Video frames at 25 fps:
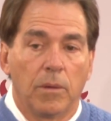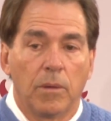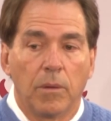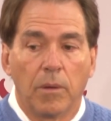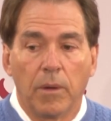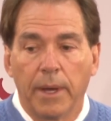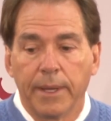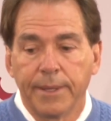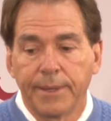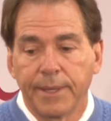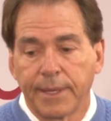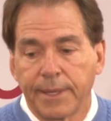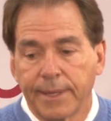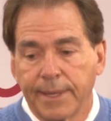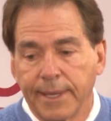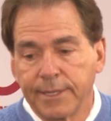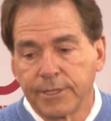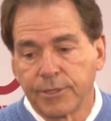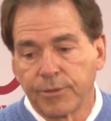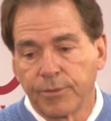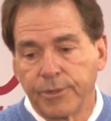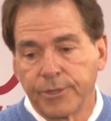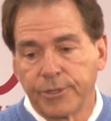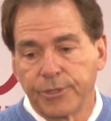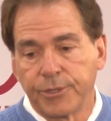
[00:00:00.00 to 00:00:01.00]
Well, I think
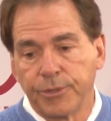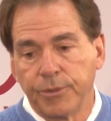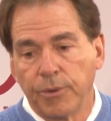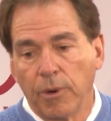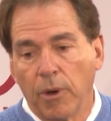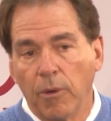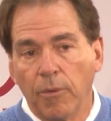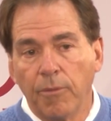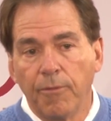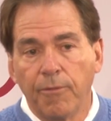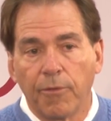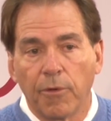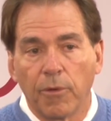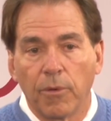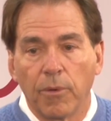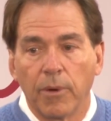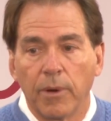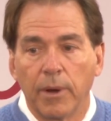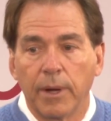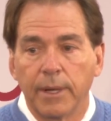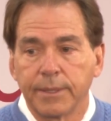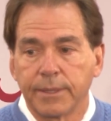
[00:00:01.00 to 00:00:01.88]
that's what you hope for.